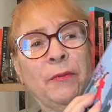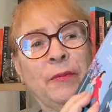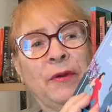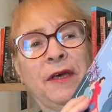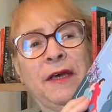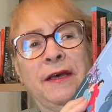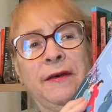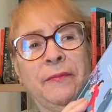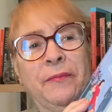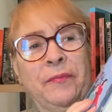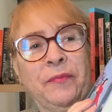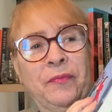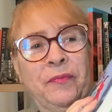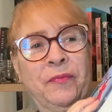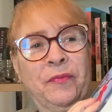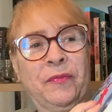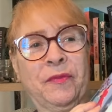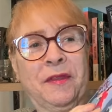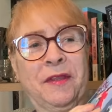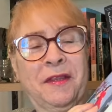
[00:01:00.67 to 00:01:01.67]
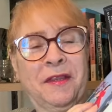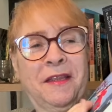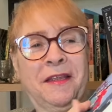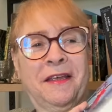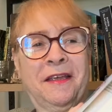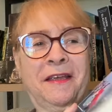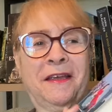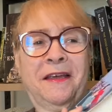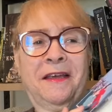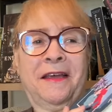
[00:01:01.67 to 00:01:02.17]
Pym.
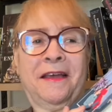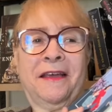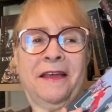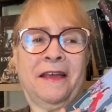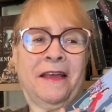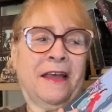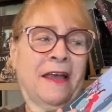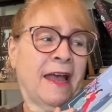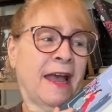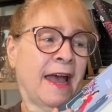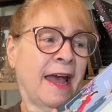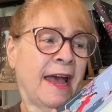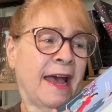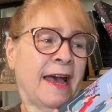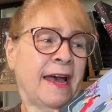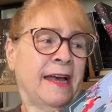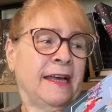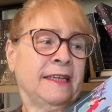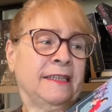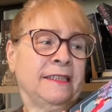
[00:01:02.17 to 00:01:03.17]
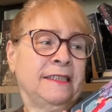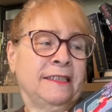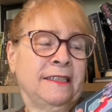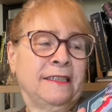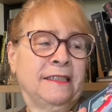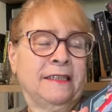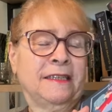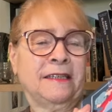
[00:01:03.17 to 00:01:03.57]
And